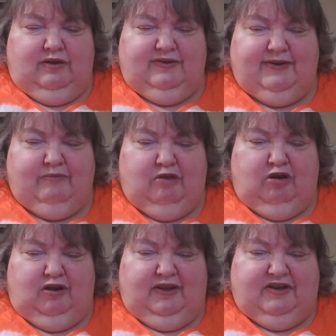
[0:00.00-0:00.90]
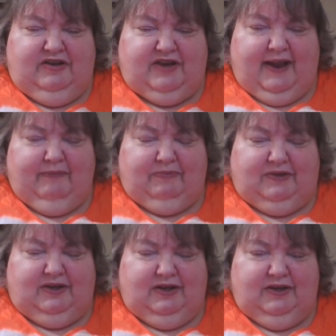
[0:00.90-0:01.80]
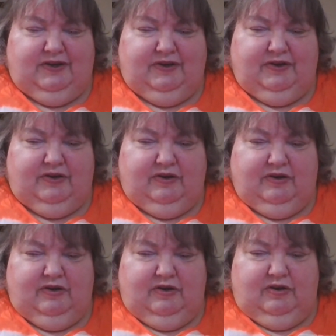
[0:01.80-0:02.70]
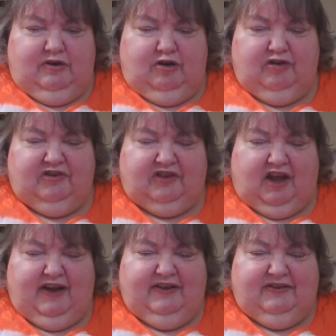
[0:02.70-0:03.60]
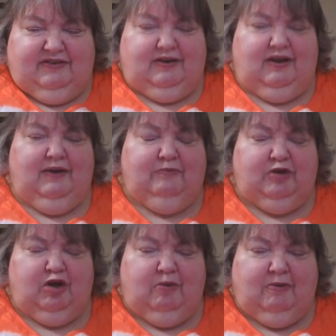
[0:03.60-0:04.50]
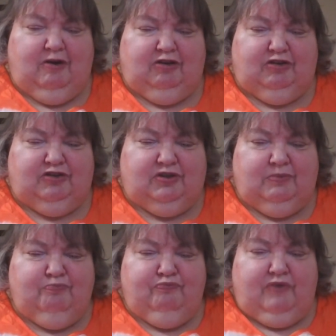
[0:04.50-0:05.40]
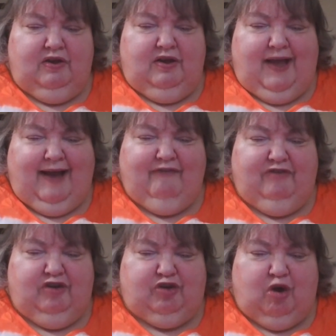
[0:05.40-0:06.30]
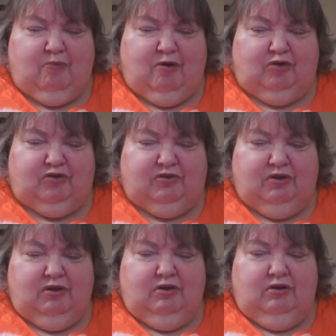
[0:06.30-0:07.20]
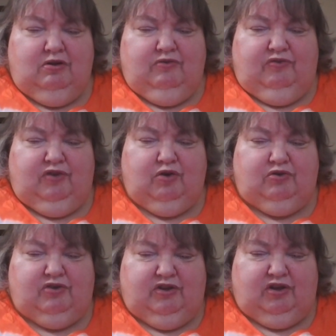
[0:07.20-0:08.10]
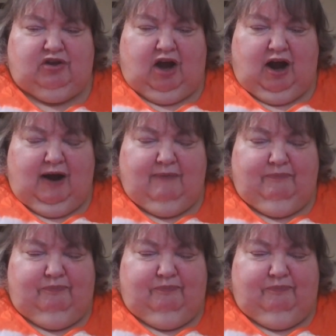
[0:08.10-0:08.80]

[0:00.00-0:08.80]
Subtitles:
similarly shaped or sized dough balls. Have the dough balls float to the top,